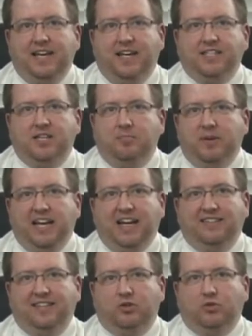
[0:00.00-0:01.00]
doesn't mean
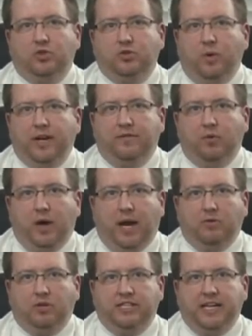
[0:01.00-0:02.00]
a literal twenty-four
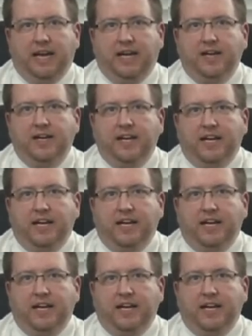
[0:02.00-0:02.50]
hour day.